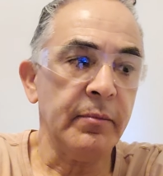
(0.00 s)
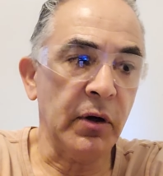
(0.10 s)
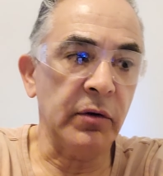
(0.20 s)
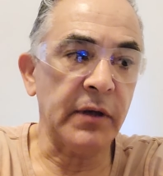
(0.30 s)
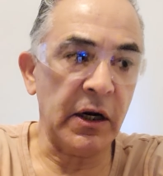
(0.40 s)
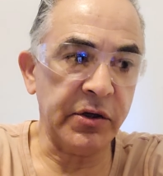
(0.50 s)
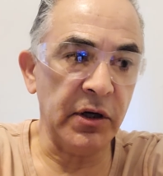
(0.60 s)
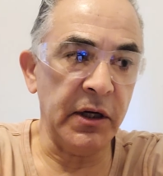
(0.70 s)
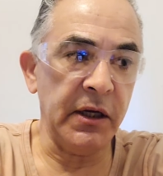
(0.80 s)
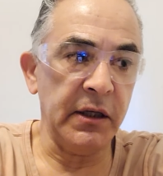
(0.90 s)
Because
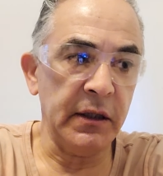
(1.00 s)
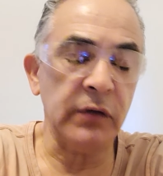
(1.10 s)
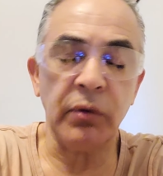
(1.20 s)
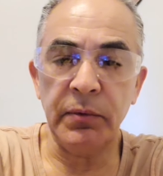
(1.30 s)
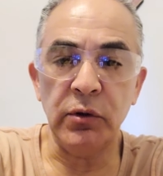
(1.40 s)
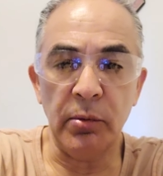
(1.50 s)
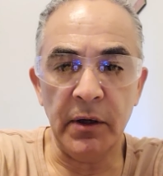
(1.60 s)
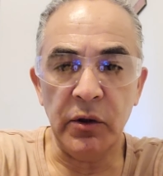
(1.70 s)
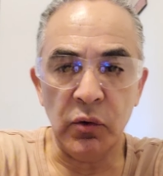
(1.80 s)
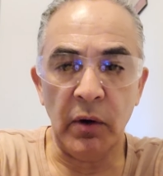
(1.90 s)
actually, that's what we
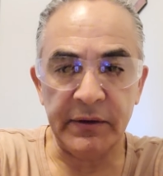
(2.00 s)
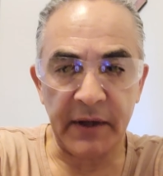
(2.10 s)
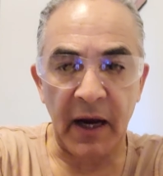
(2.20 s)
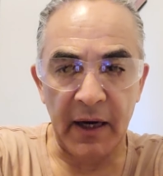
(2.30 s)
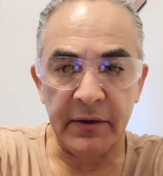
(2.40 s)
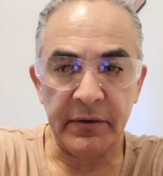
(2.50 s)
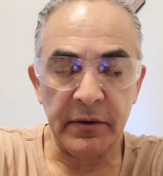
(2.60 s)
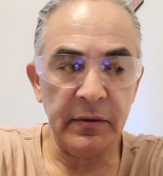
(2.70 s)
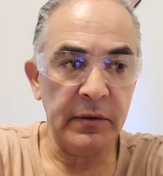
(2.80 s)
normally do as guys,